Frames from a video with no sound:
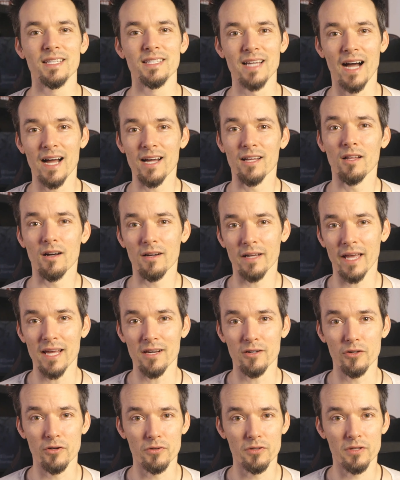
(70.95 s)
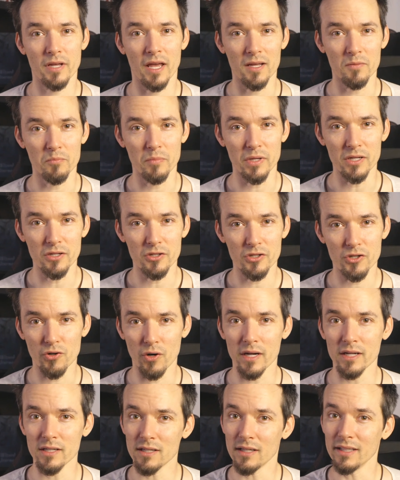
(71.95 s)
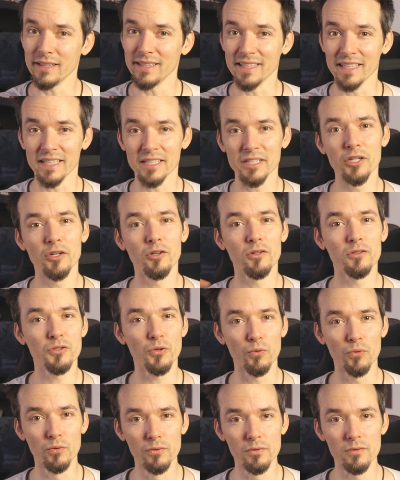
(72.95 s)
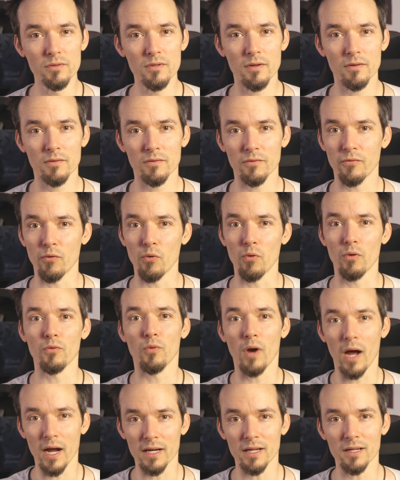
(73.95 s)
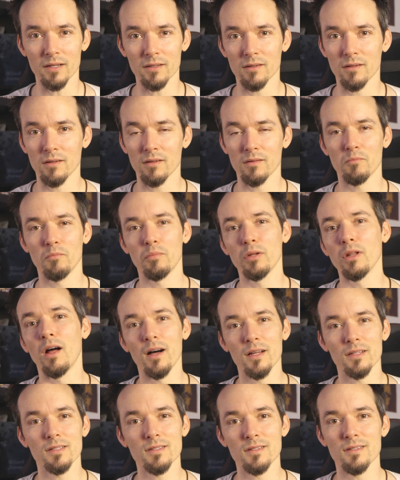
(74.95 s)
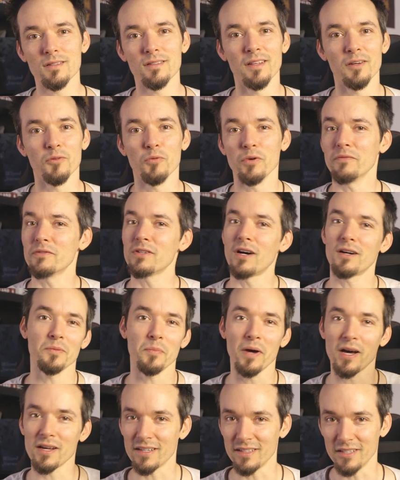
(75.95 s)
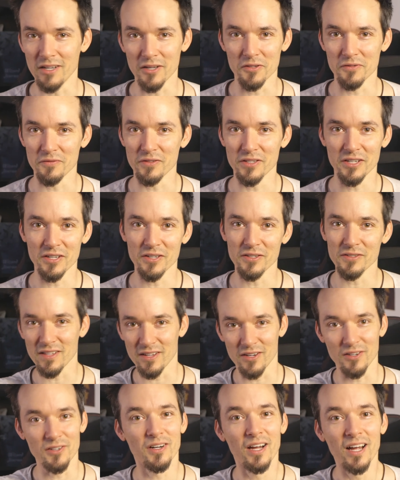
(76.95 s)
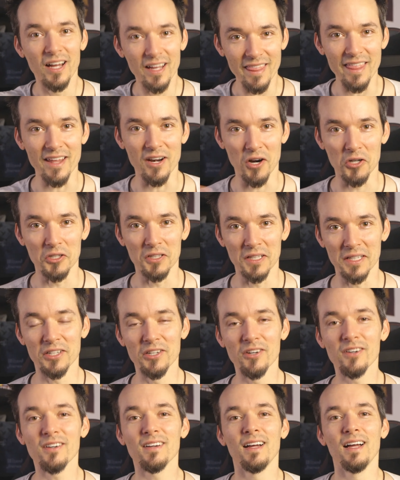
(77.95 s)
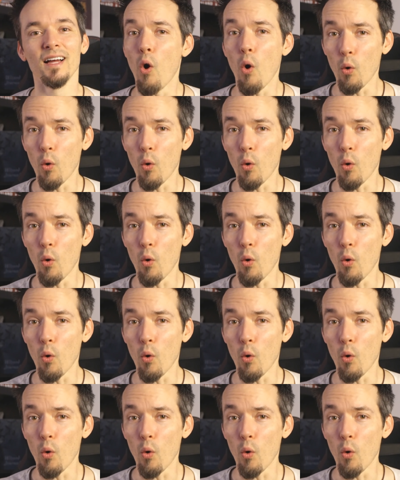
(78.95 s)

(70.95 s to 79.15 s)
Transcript: Dialogue editors can be straight linear tools for writing plots that we've talked about in other videos that are linear,